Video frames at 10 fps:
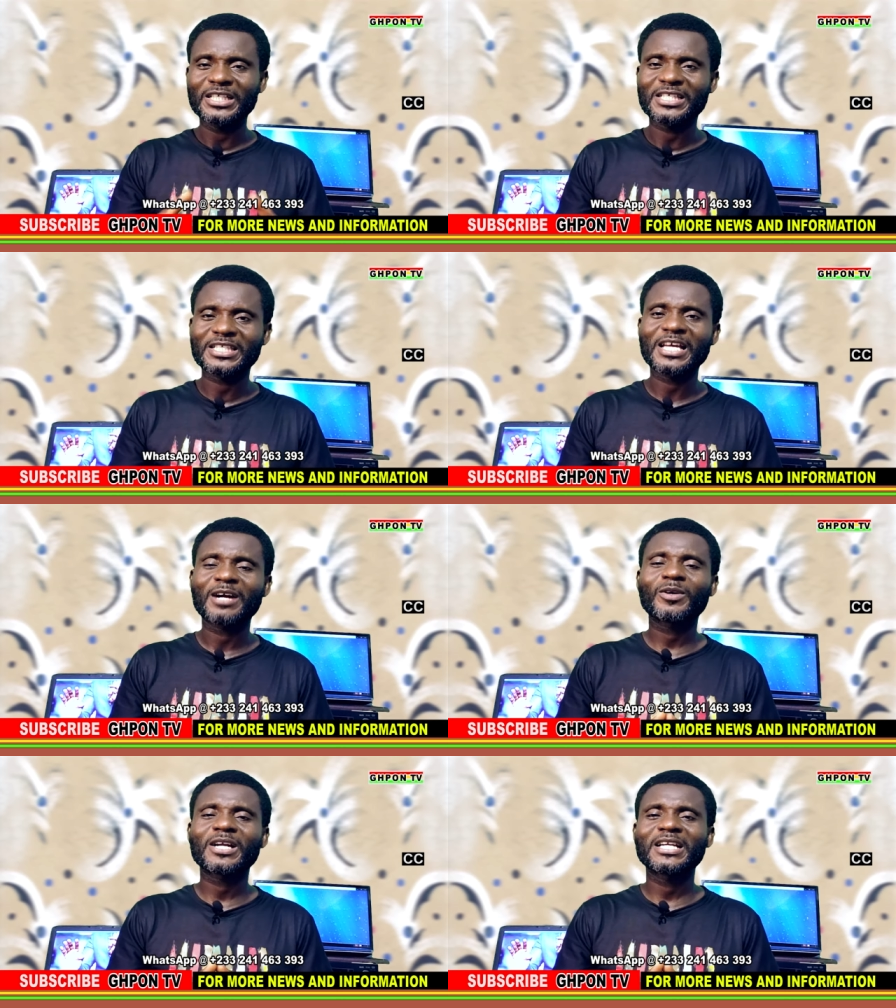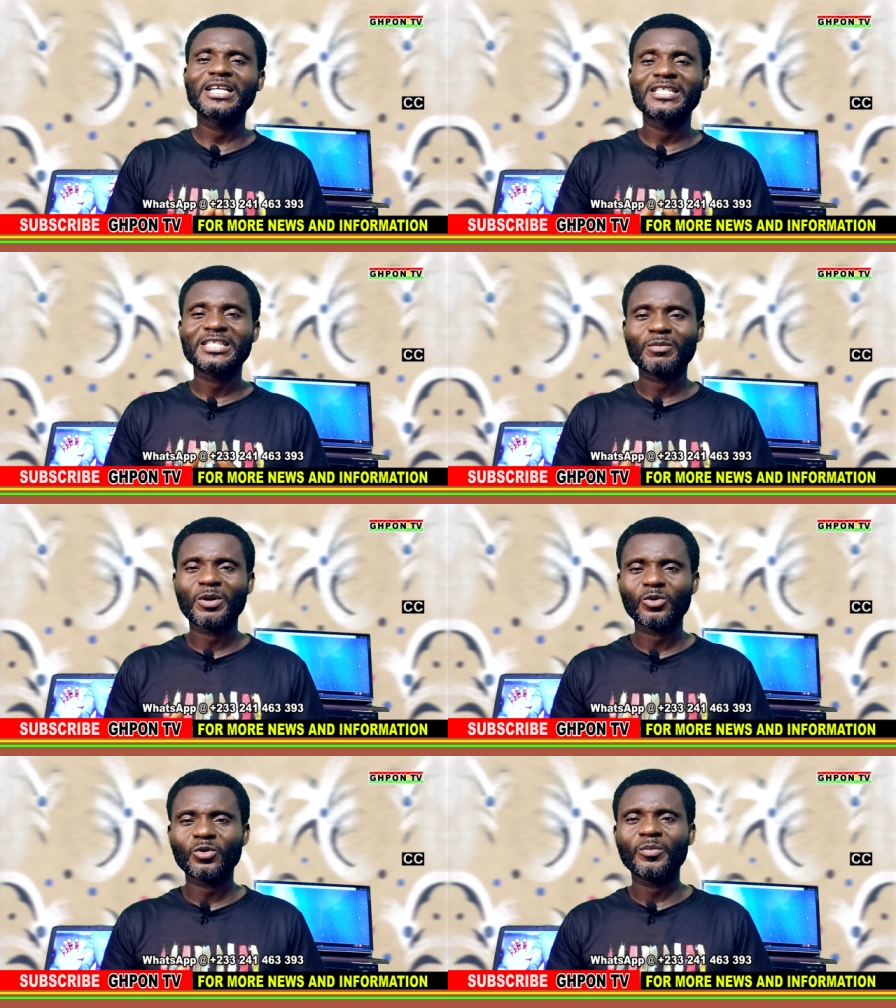SSC are condemning and some
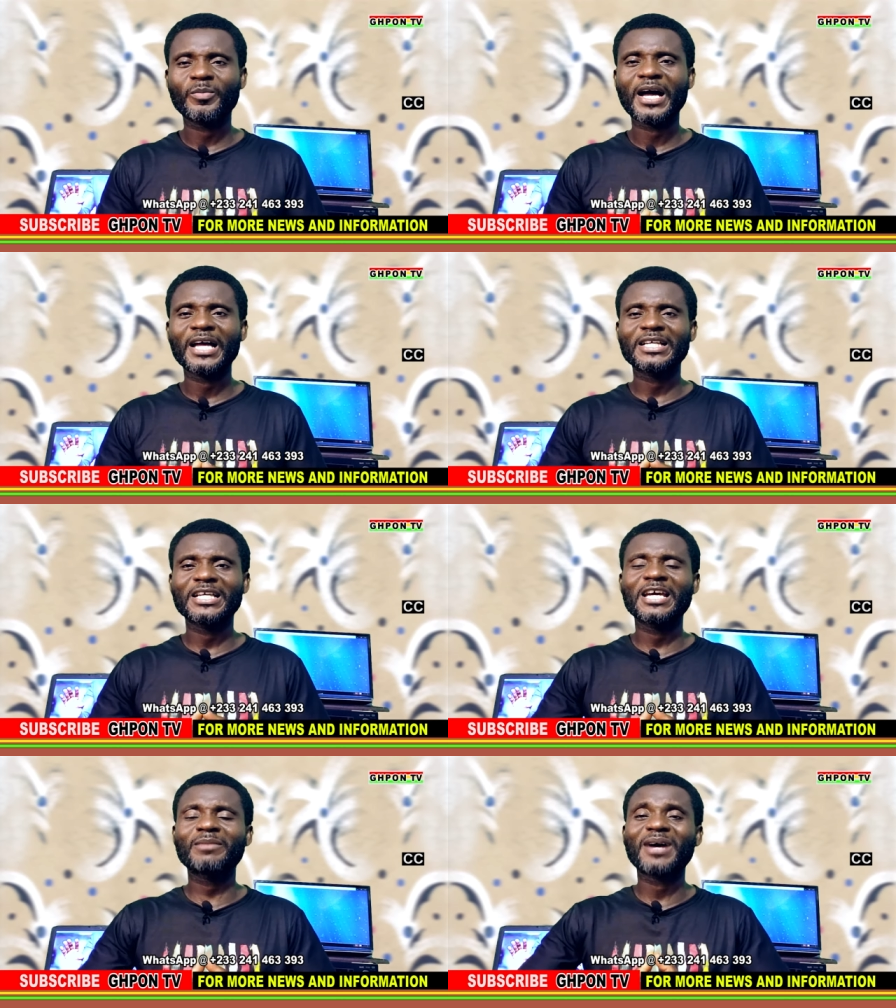of the pie, ear